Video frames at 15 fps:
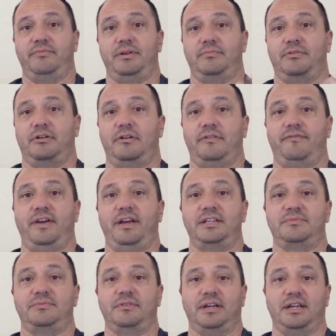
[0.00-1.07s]
People are on
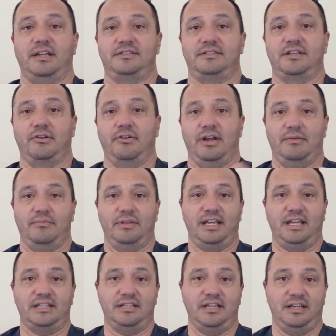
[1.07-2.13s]
Facebook, Instagram,
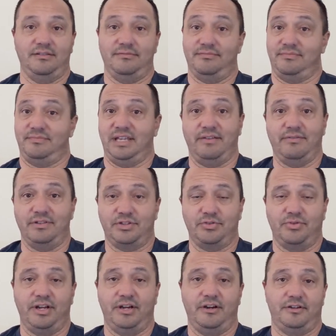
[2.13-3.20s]
LinkedIn, even
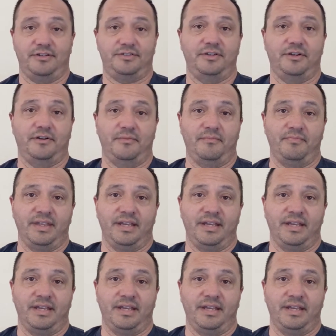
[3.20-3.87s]
Twitter. So